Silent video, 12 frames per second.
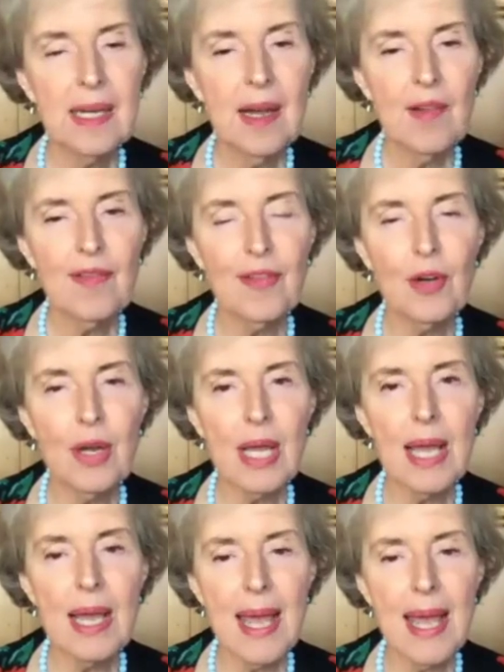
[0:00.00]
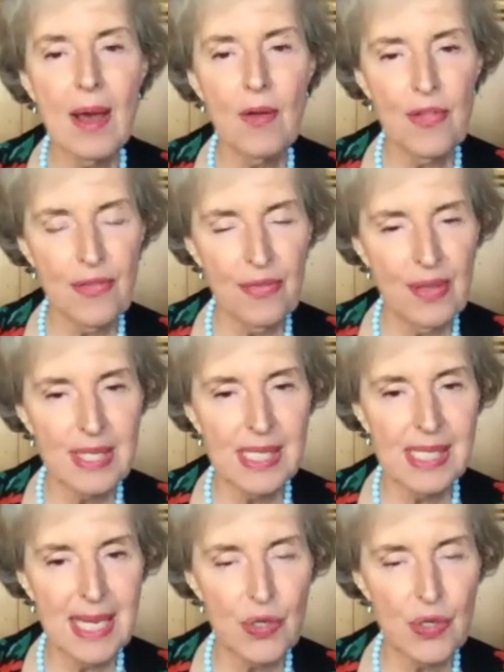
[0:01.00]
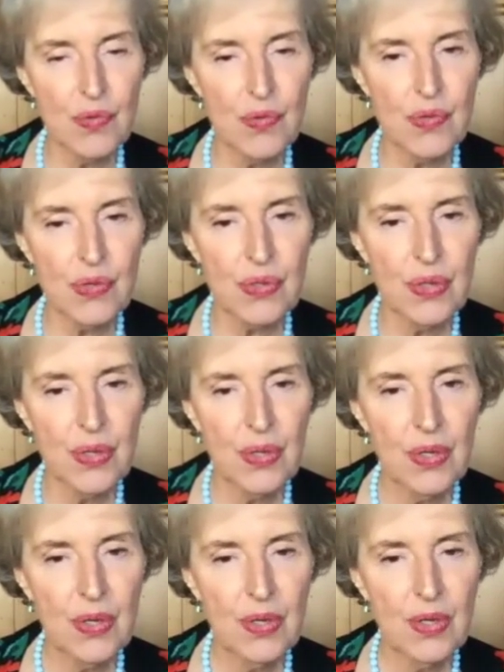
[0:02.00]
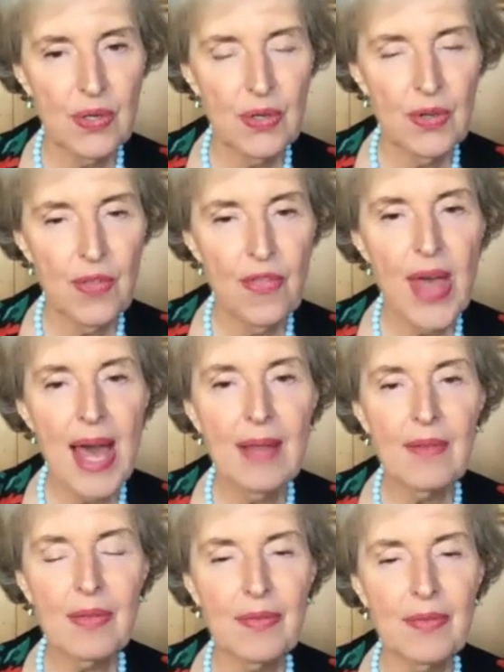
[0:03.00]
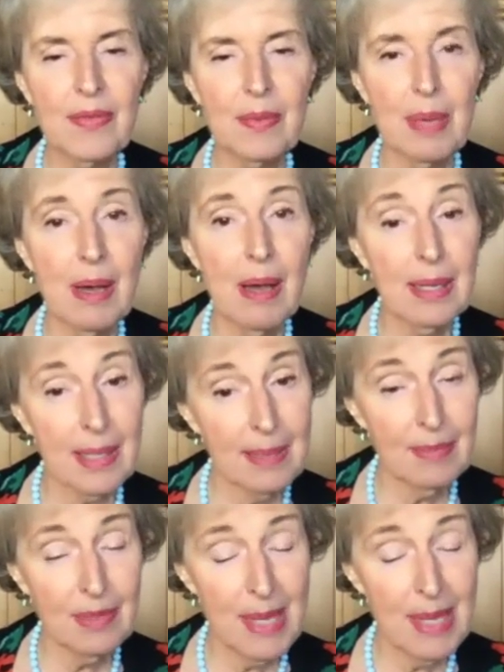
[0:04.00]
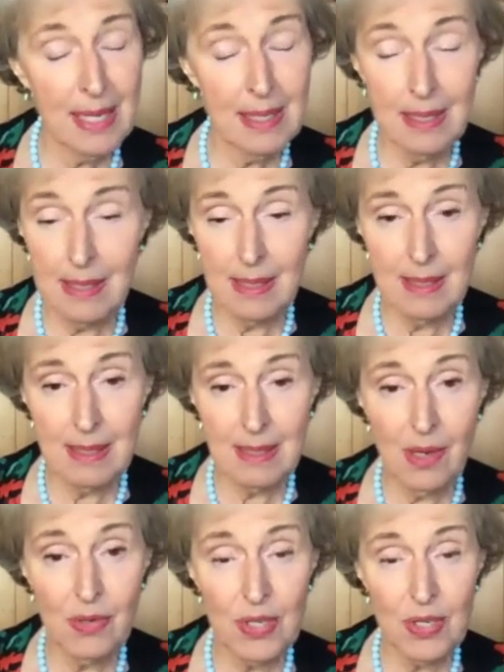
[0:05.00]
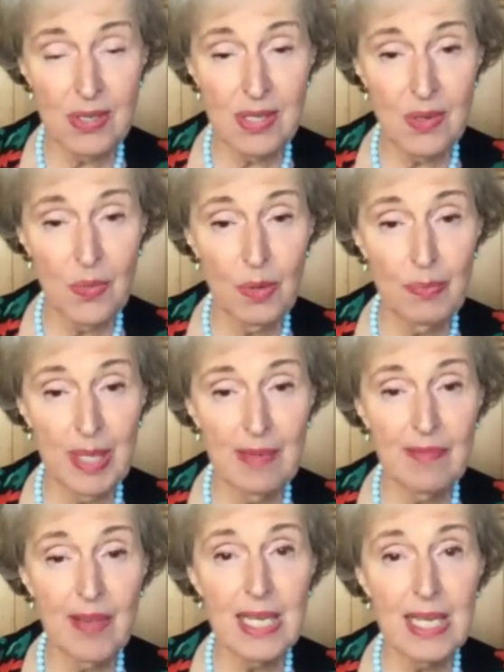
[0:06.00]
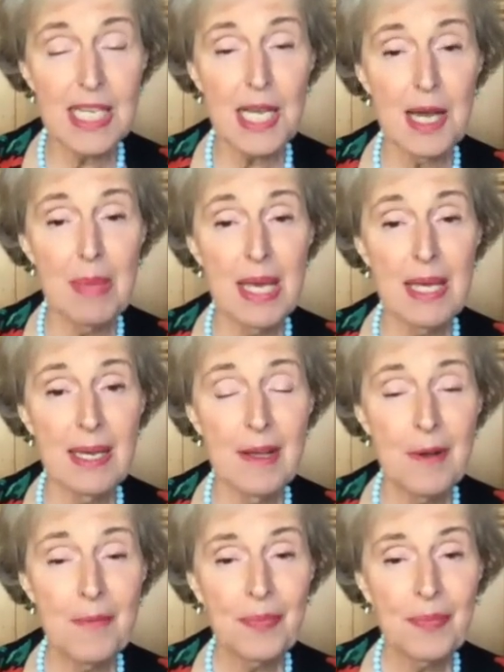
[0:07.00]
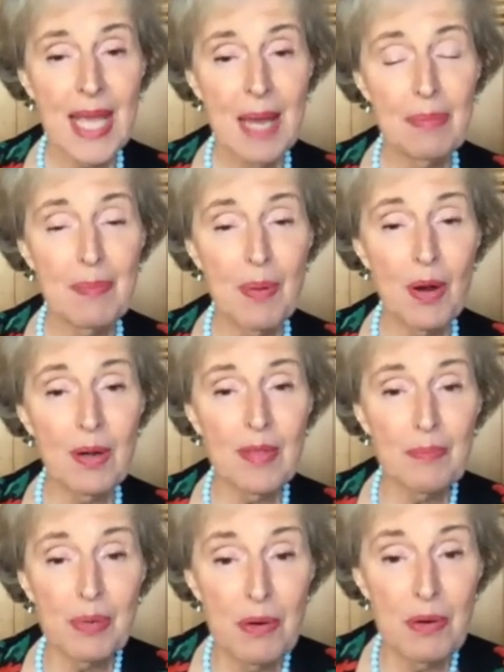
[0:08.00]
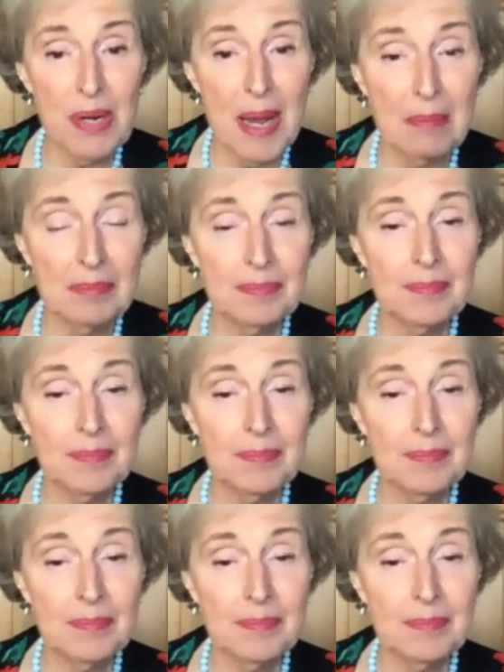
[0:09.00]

for health centers, that the Mahogany Mermaid coaches would be invited to come in and be part of the program.